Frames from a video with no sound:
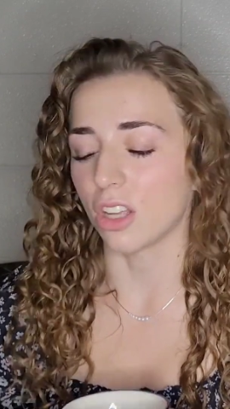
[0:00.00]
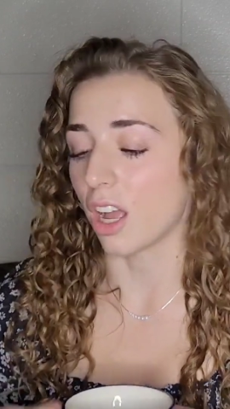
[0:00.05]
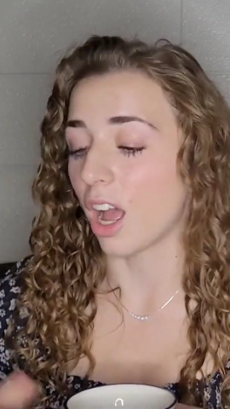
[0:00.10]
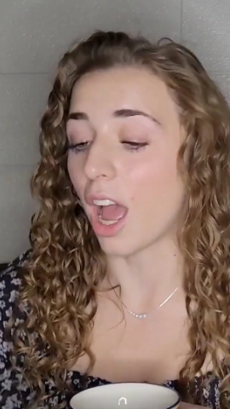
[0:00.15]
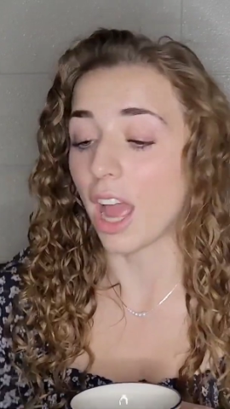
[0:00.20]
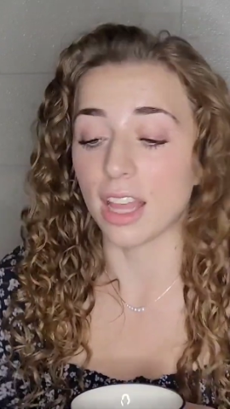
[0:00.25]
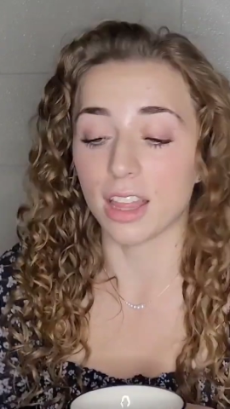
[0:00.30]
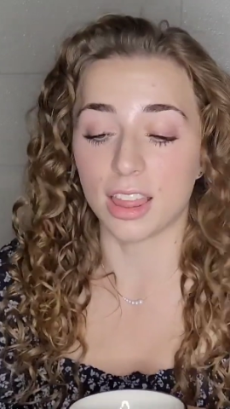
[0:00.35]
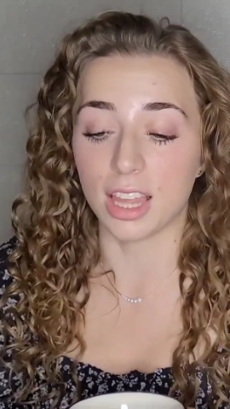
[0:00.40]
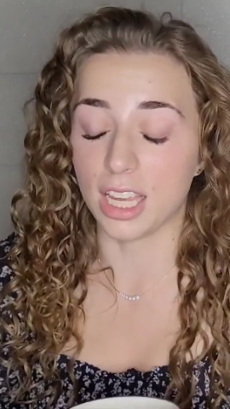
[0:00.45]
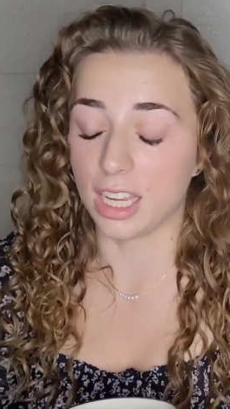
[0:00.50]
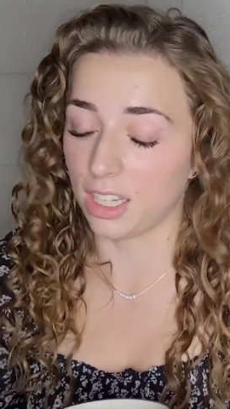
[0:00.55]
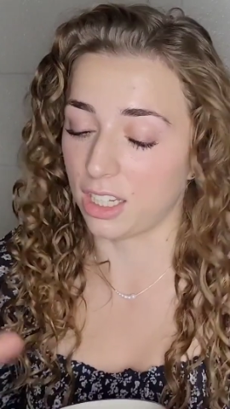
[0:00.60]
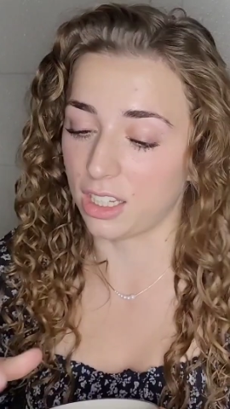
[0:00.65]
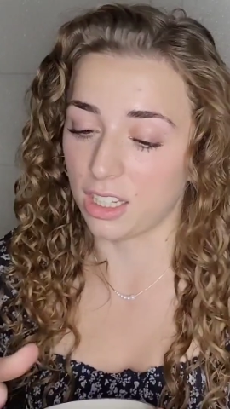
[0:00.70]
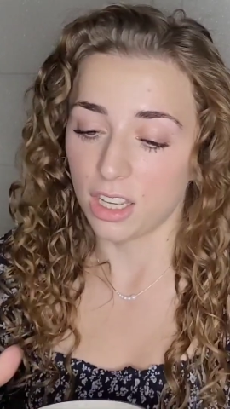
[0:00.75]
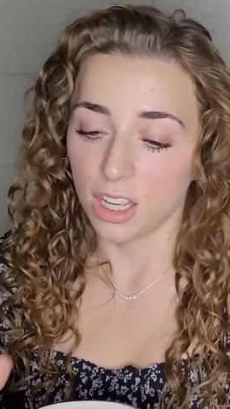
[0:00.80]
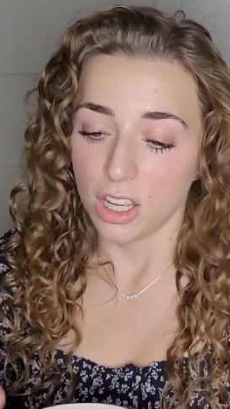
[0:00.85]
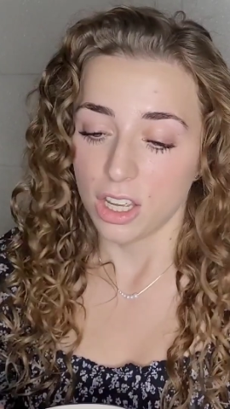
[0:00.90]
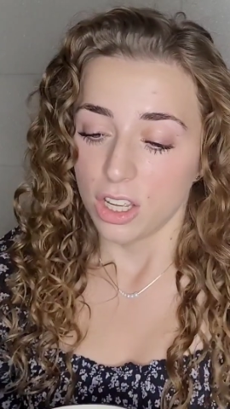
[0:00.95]
I
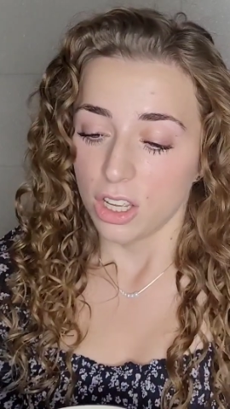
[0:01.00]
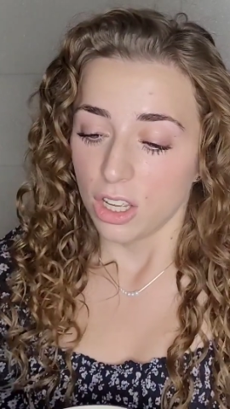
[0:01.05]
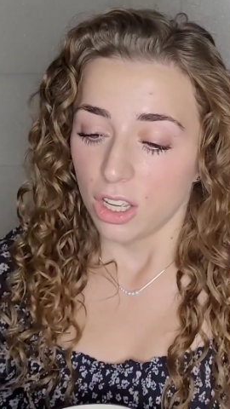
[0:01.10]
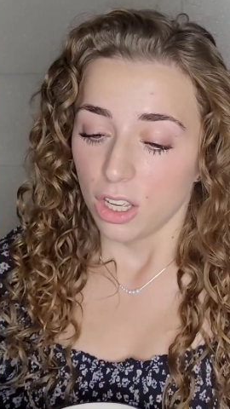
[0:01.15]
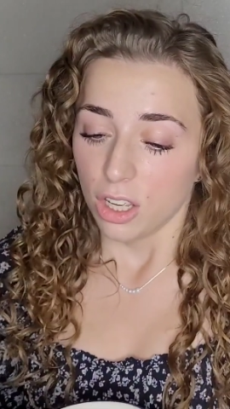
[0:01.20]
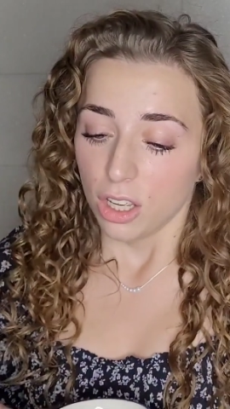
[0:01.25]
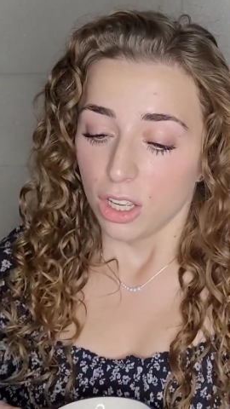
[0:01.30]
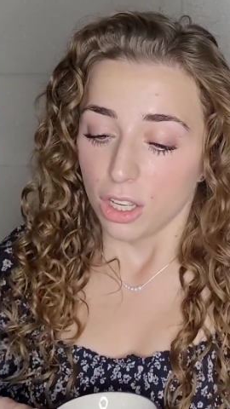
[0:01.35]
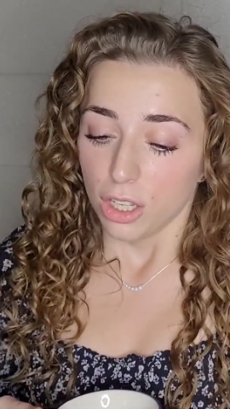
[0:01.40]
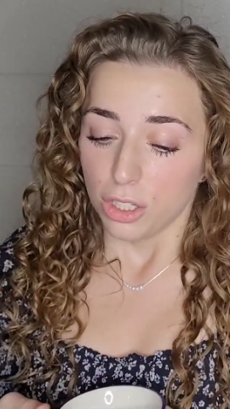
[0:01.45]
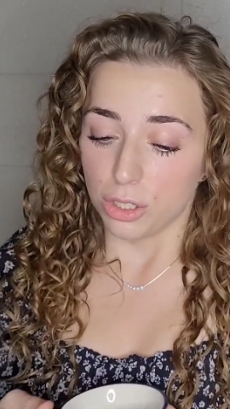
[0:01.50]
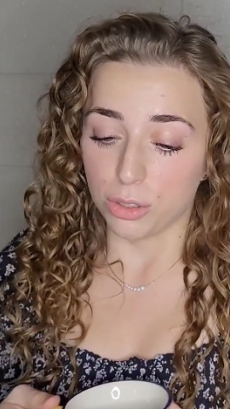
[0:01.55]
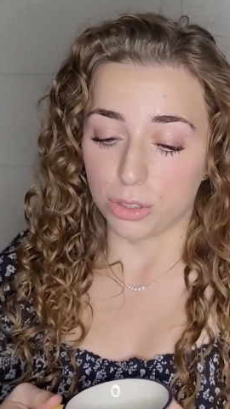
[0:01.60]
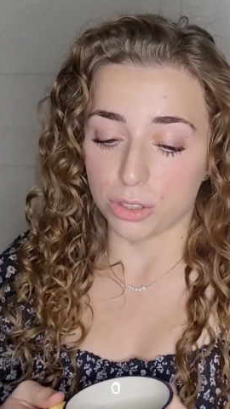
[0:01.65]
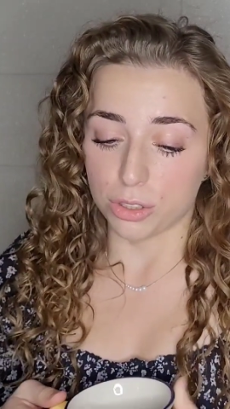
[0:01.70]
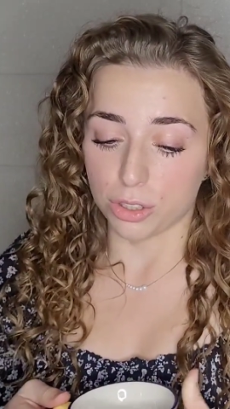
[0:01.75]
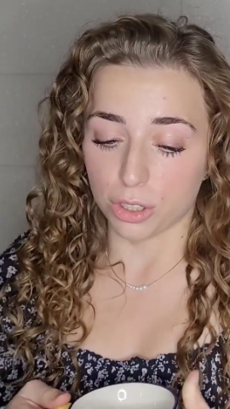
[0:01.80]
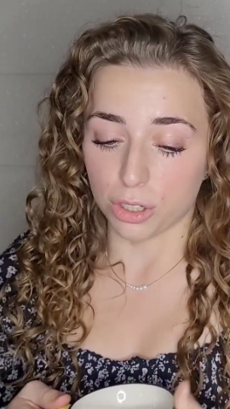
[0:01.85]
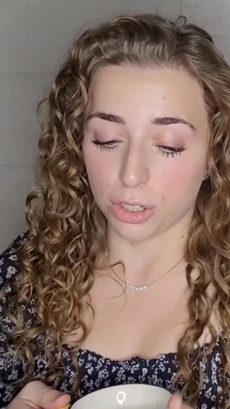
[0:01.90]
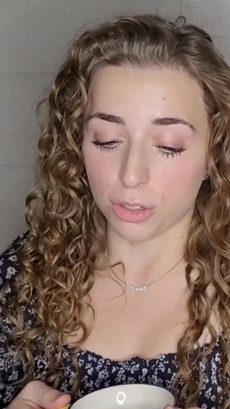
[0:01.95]
think you
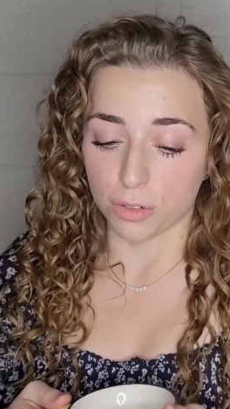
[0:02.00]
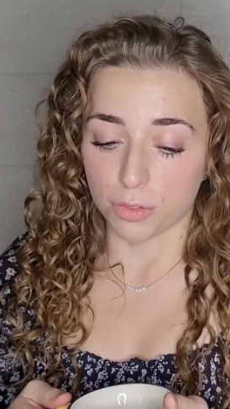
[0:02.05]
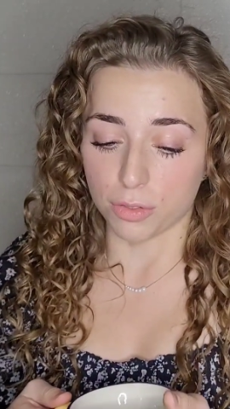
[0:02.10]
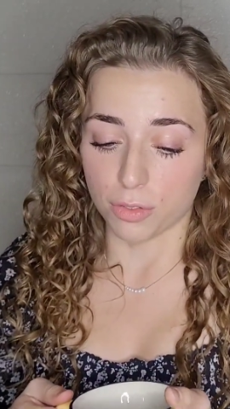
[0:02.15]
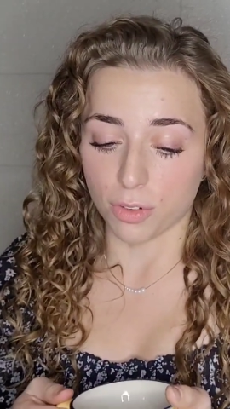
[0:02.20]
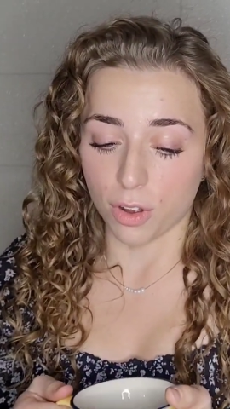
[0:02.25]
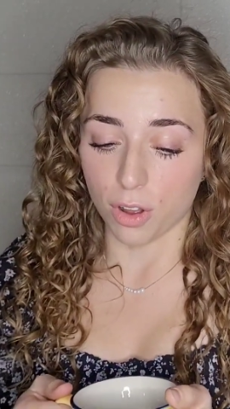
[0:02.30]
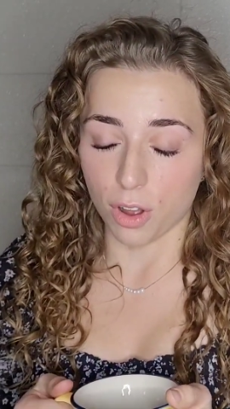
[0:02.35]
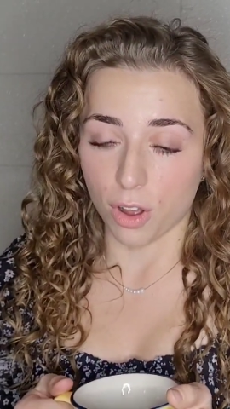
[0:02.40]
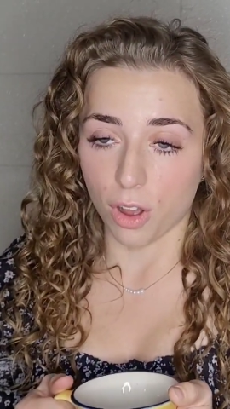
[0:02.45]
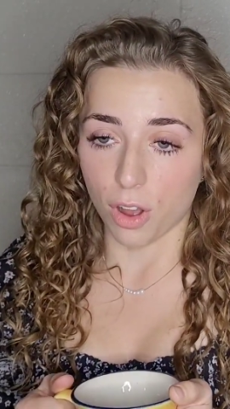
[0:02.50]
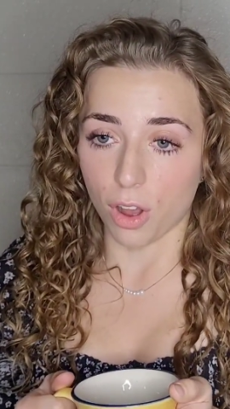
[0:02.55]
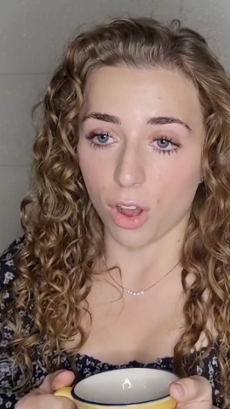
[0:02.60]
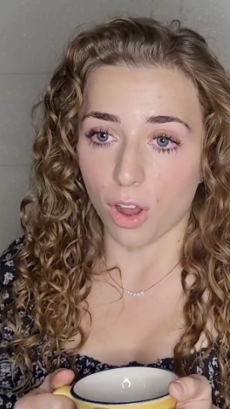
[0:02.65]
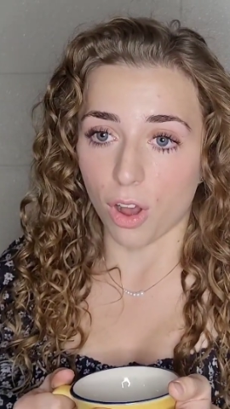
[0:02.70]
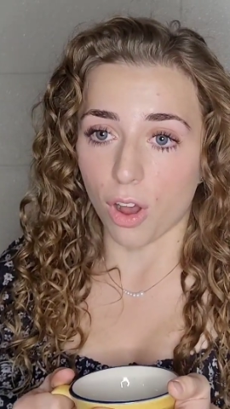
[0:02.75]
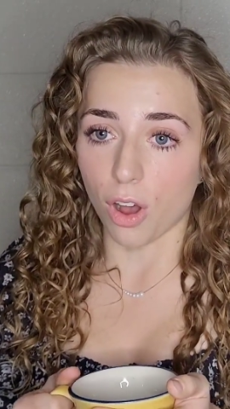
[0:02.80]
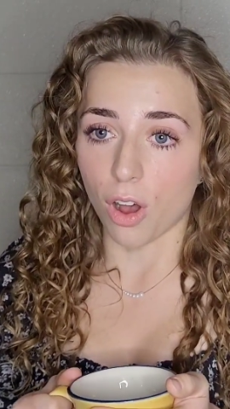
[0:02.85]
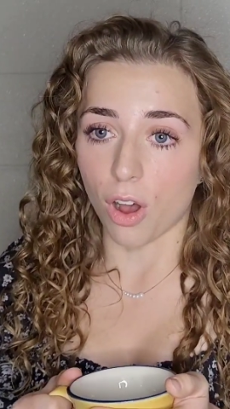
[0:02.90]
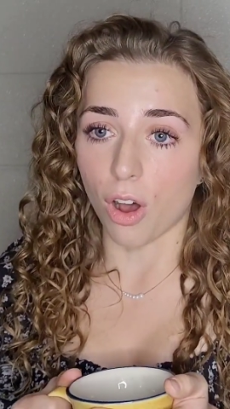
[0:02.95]
deserve
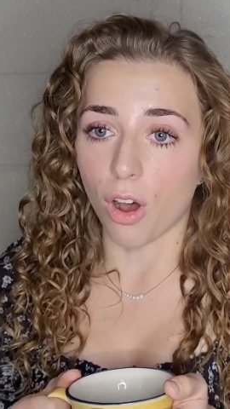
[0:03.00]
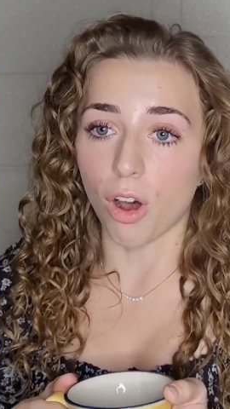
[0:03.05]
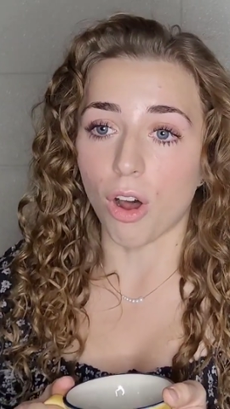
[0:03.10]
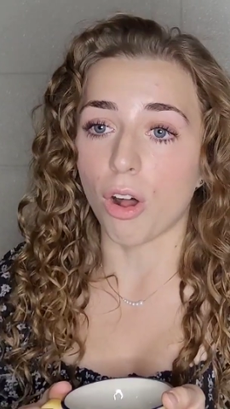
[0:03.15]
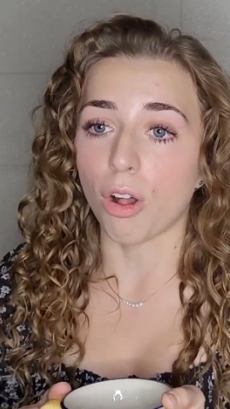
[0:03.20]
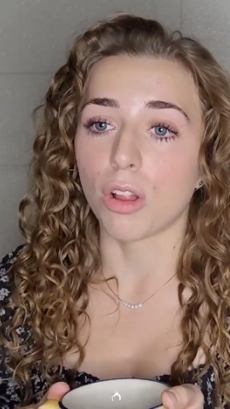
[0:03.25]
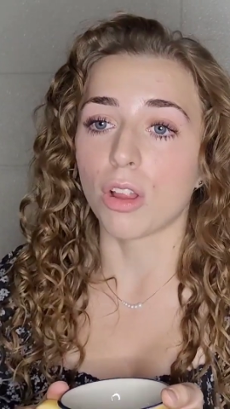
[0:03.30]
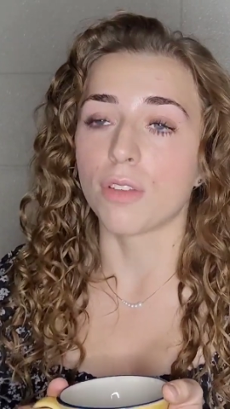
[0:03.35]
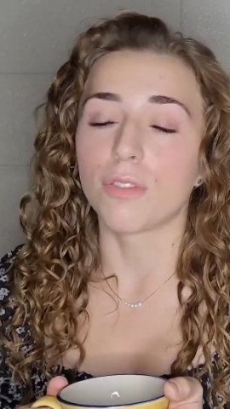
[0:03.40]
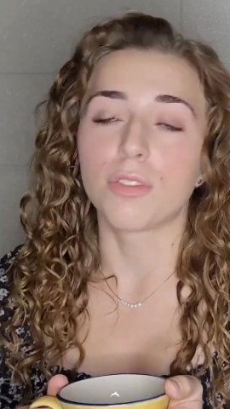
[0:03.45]
all